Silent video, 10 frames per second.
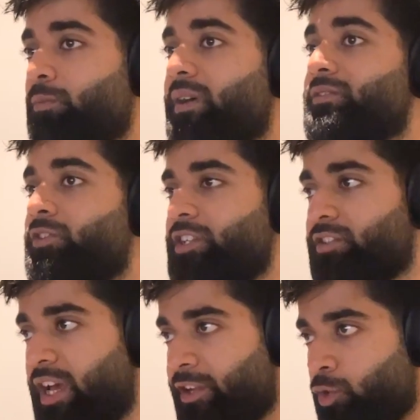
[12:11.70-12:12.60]
reach
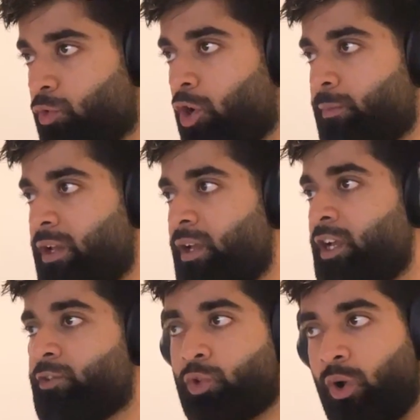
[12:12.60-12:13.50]
that new normal.
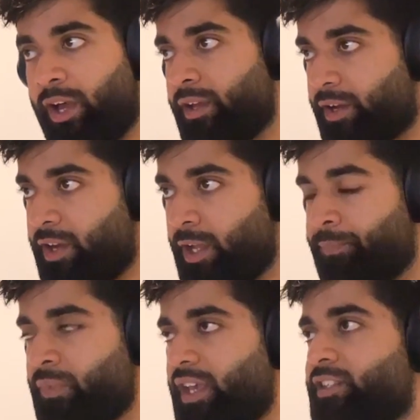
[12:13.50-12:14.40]
So I agree.
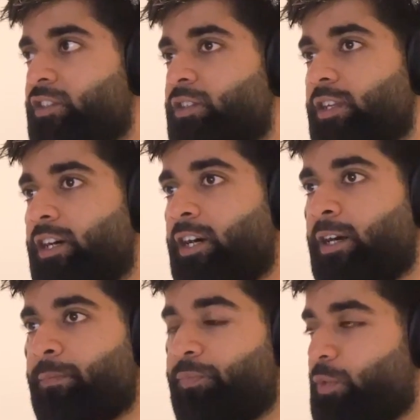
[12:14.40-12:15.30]
It's
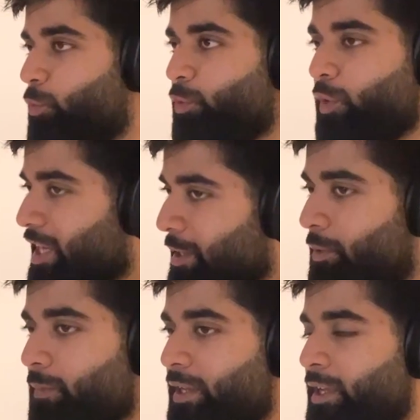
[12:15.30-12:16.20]
we keep
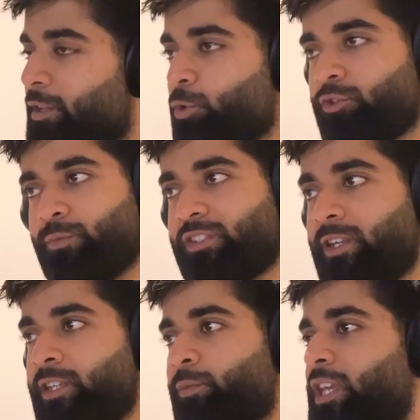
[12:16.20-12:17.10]
repeating those
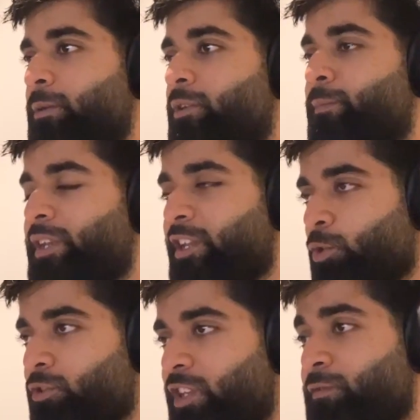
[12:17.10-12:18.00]
mistakes, we keep repeating
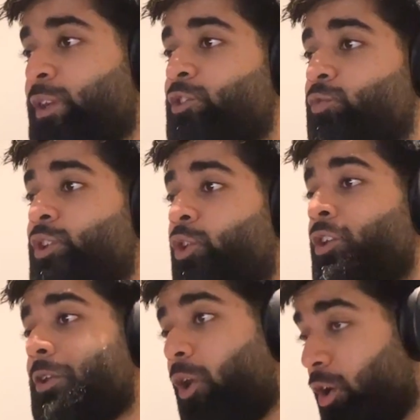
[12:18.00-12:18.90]
those things because we're
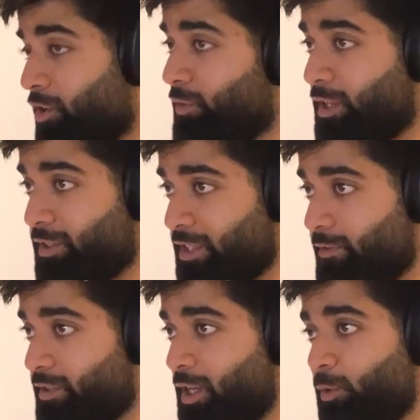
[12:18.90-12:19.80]
not honest with
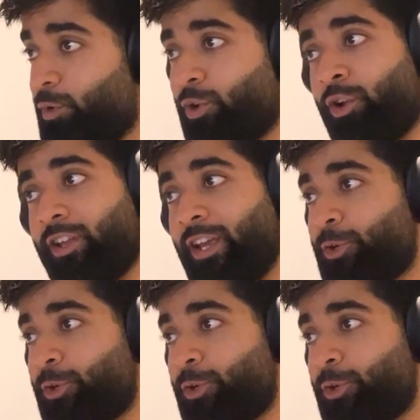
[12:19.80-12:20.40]
ourselves. We're not true